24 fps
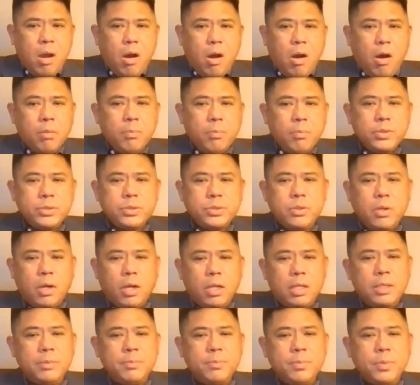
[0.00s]
Almost
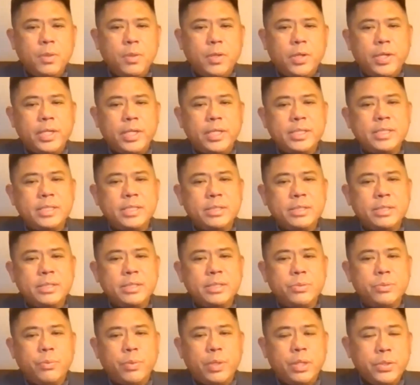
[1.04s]
all employers
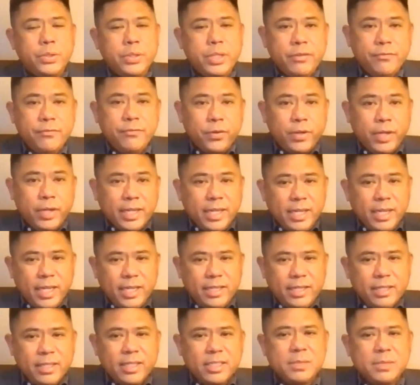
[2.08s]
were looking for a
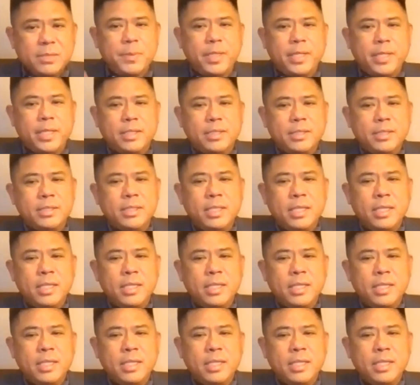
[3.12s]
Canadian experience,